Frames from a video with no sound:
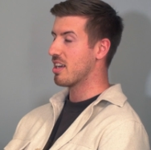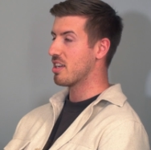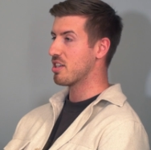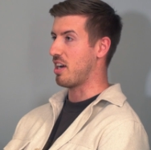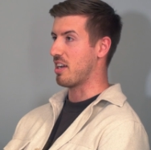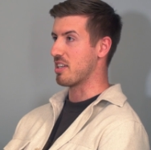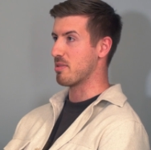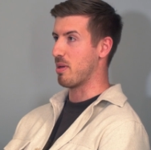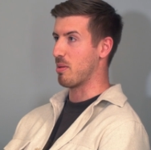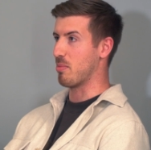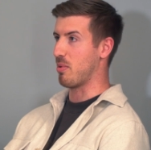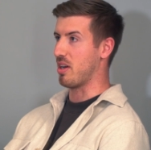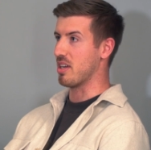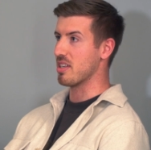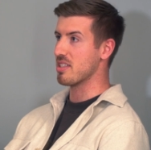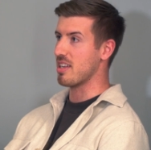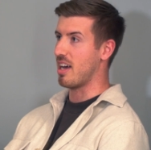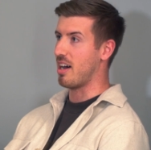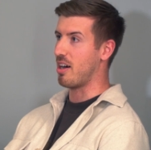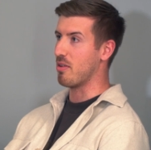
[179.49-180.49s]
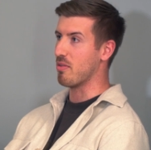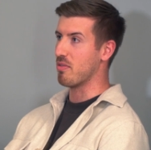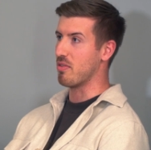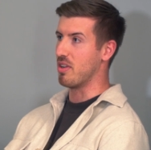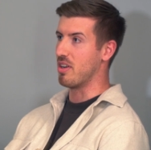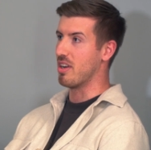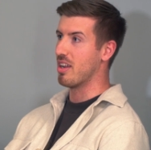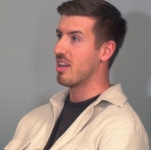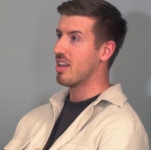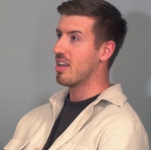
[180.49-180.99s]
chatting to people like yourself,
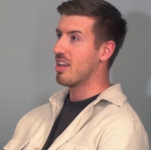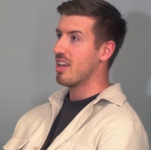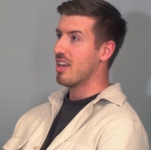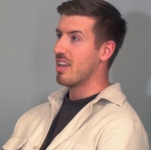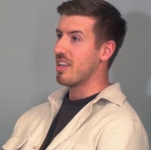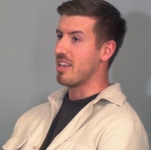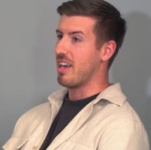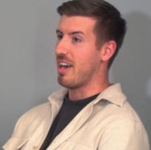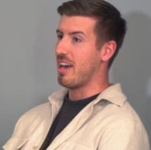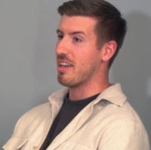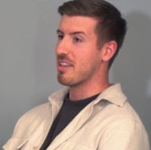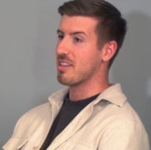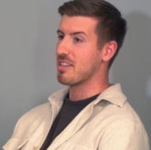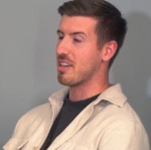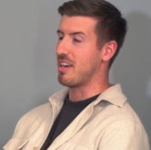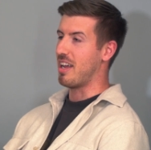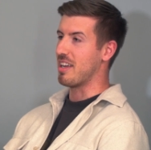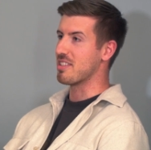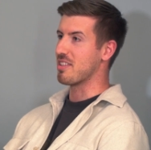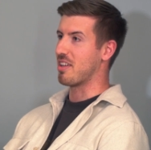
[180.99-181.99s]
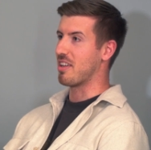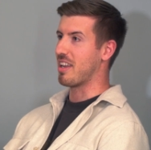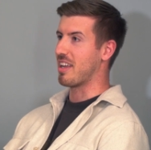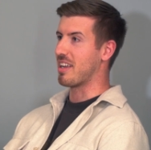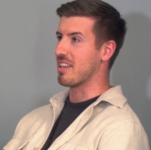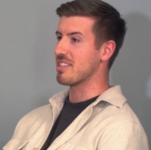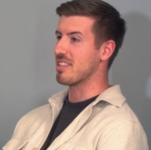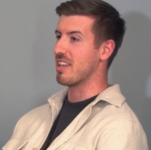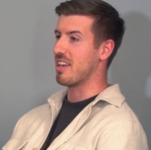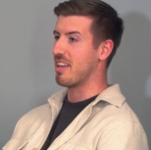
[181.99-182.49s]
and connecting on
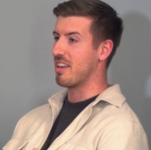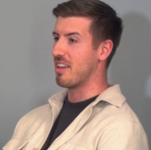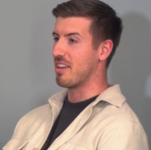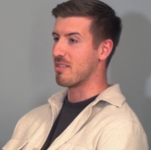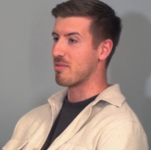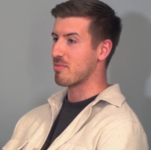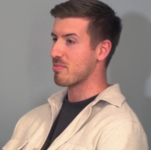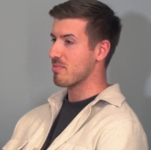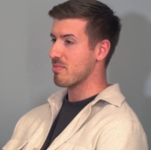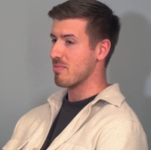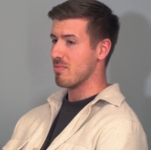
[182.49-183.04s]
LinkedIn, and